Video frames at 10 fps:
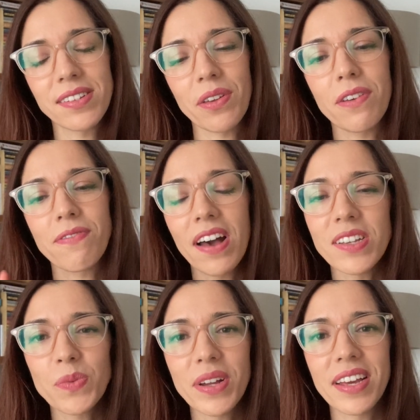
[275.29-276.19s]
So the
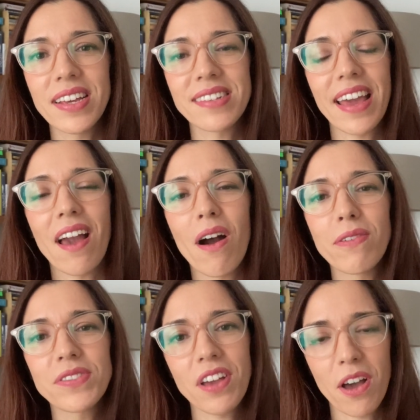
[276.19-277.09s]
first one is a
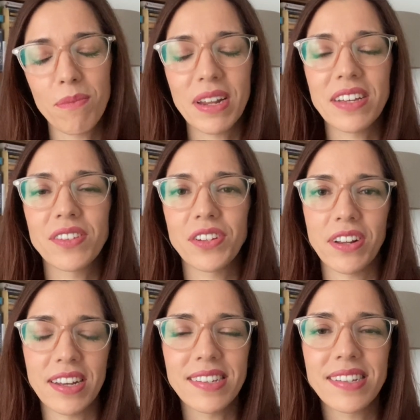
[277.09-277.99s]
half-termly to-do
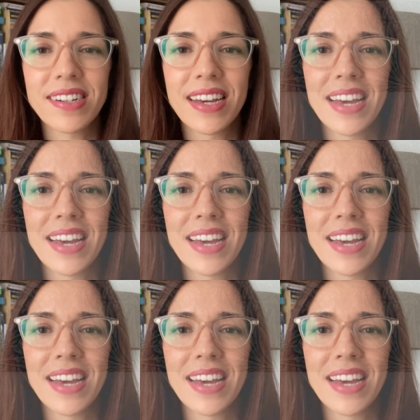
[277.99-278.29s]
list,